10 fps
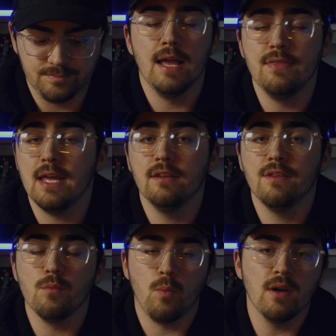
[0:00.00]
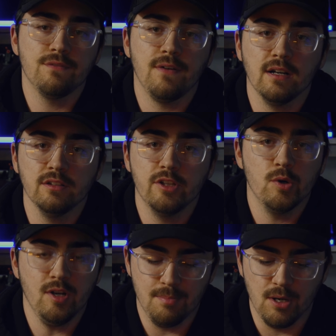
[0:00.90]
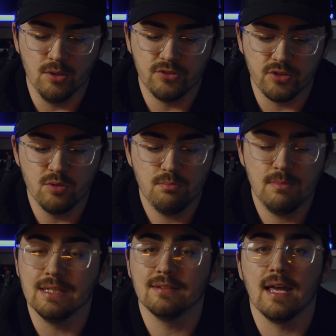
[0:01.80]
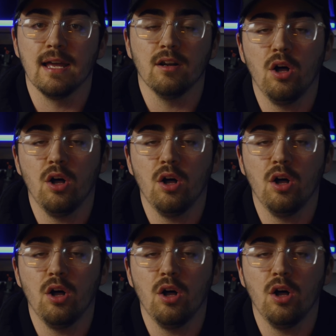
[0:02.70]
And then one final note about zoom is that